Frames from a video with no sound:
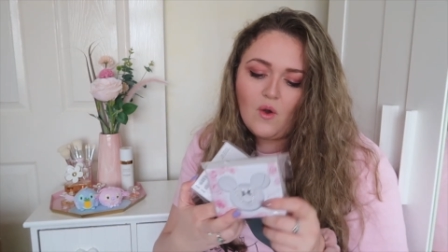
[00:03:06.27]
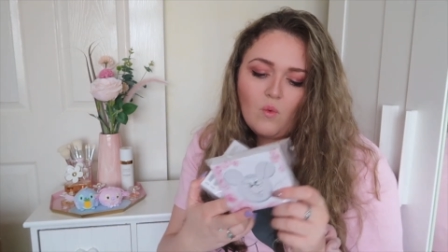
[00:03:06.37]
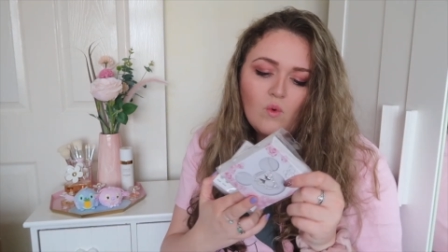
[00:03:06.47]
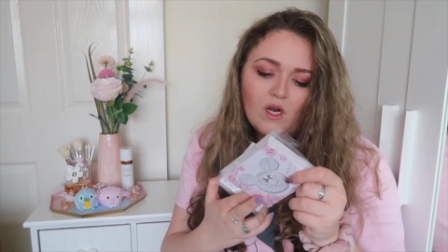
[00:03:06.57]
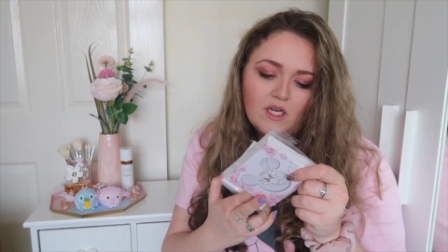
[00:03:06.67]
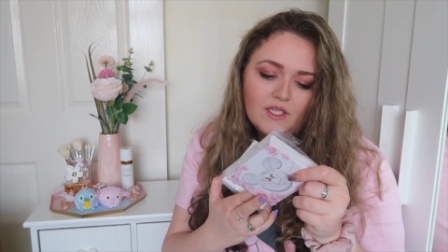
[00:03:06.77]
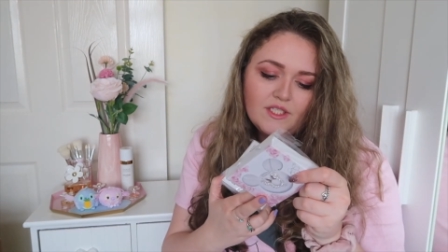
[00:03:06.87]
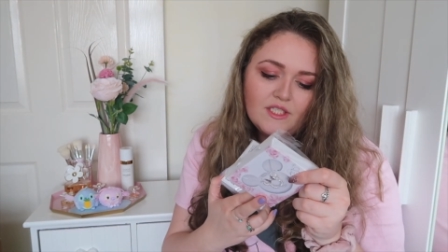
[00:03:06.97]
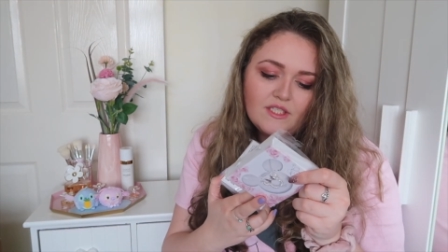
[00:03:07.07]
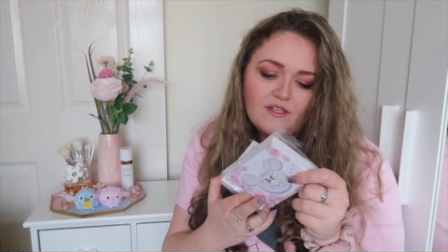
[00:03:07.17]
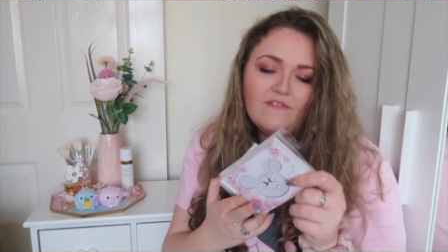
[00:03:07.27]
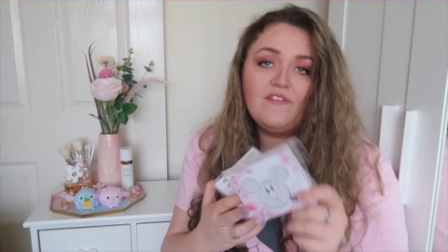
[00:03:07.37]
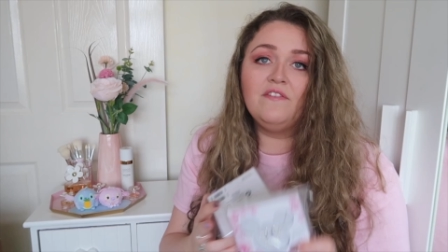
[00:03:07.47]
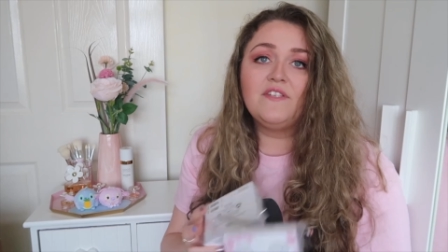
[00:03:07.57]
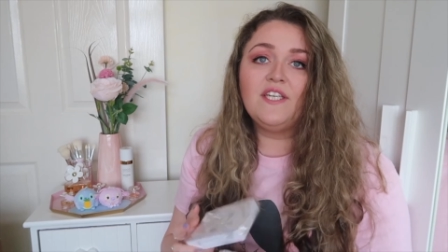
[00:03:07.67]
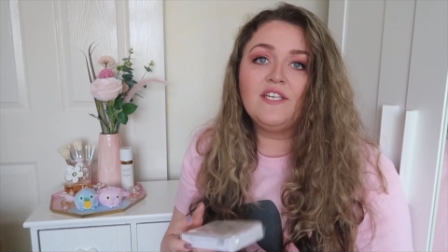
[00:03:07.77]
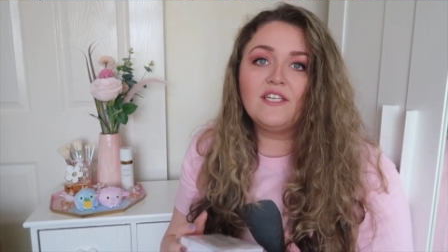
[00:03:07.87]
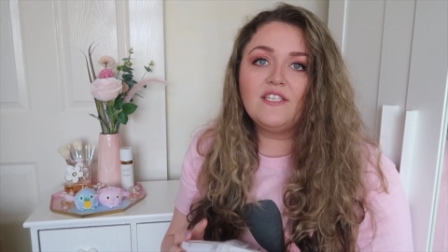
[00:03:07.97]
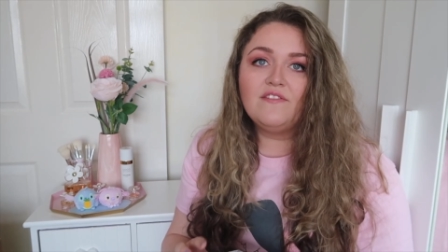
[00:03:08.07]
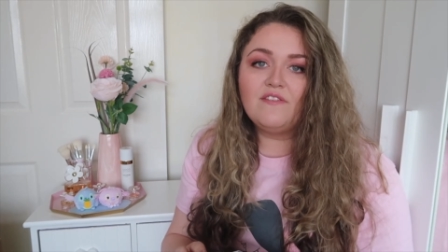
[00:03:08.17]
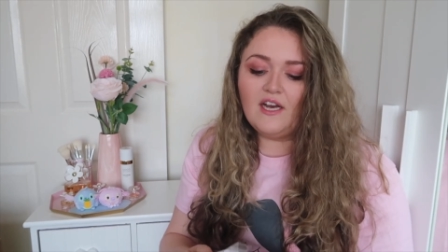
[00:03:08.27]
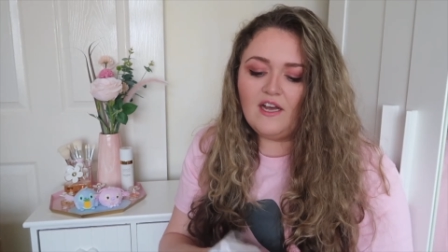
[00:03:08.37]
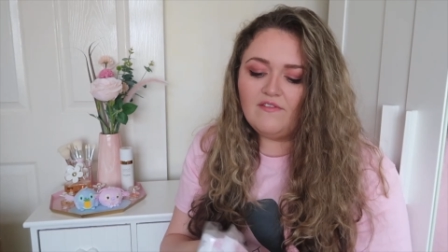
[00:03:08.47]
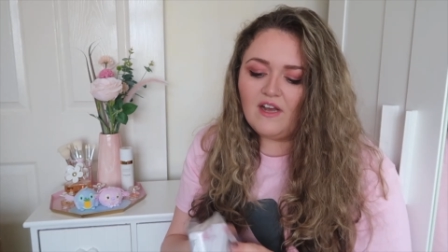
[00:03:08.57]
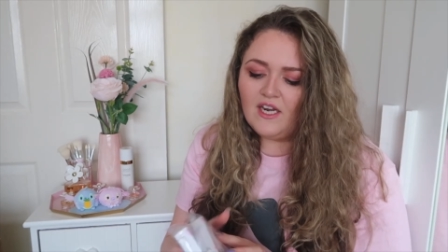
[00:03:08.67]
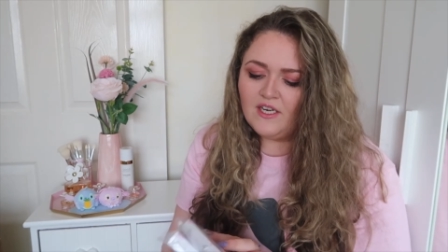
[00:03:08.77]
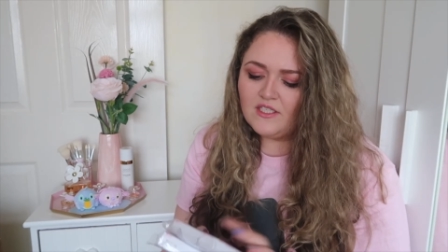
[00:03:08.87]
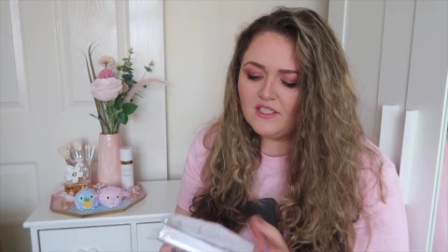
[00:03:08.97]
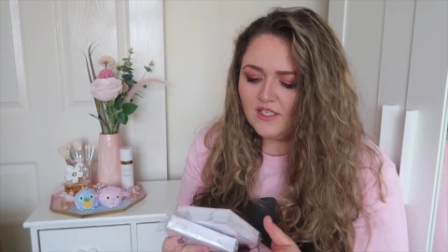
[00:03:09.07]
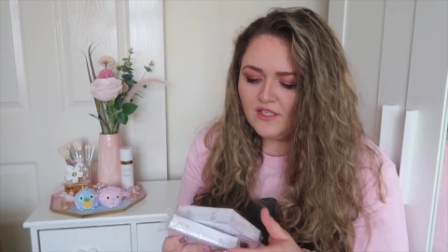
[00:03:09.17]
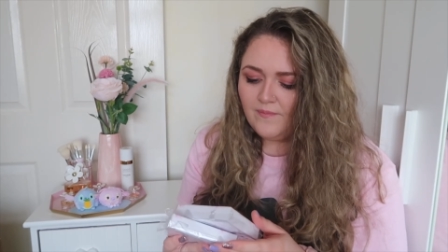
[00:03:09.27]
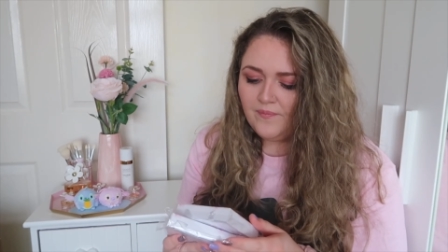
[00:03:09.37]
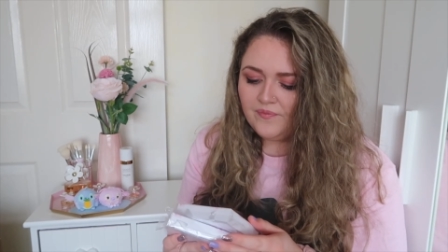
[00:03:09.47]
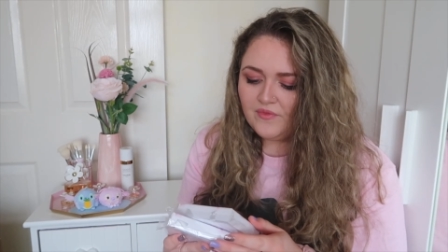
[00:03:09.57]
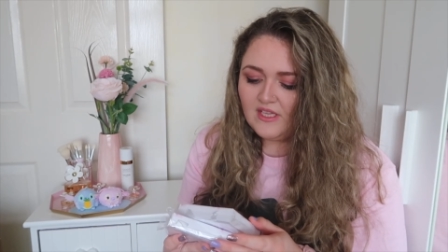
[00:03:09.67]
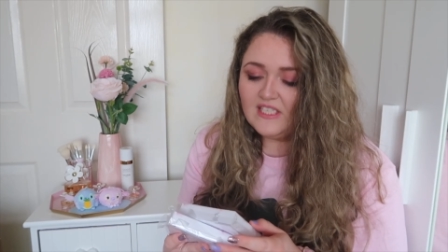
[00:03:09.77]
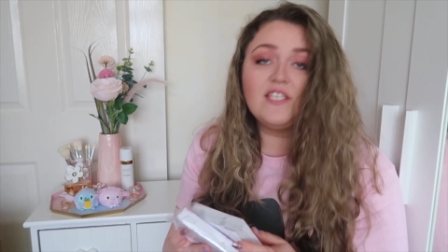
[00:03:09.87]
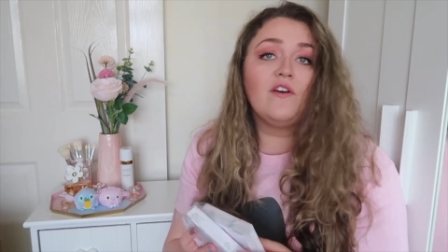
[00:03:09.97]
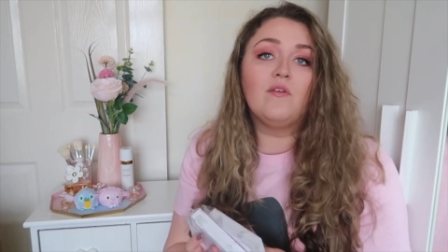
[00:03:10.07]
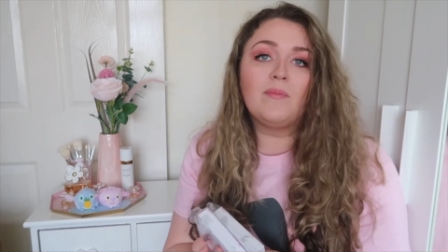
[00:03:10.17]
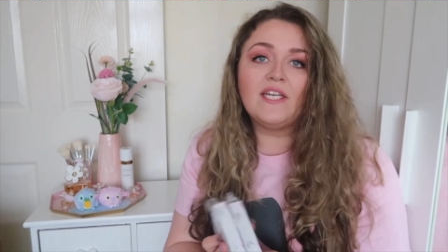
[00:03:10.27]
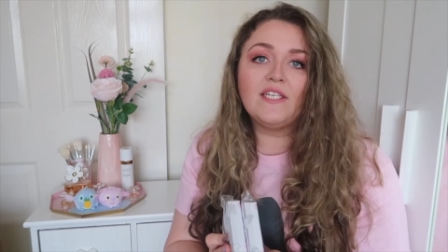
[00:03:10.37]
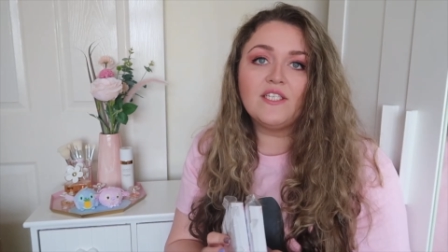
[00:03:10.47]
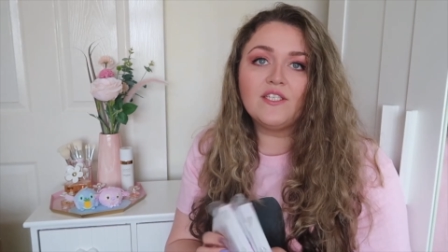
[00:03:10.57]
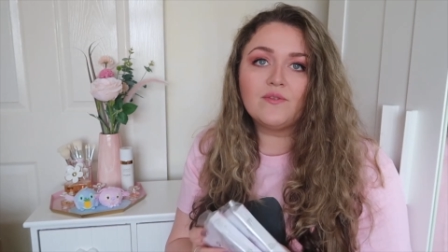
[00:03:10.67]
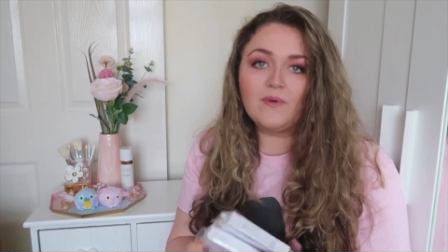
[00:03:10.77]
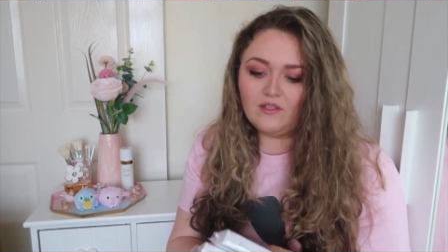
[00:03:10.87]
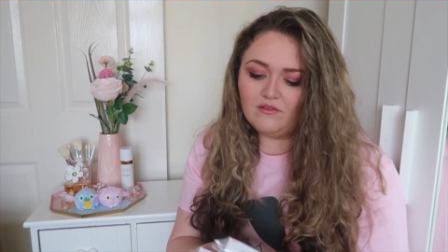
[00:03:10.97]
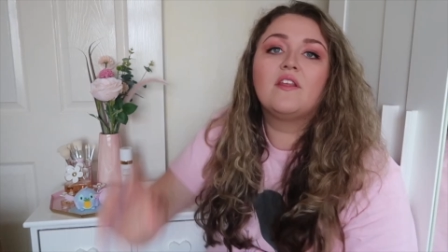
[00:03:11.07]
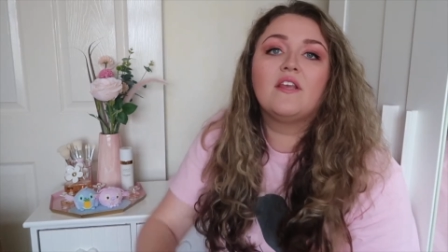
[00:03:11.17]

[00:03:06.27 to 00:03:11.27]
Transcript: was $15.95, and they're silver plated as well.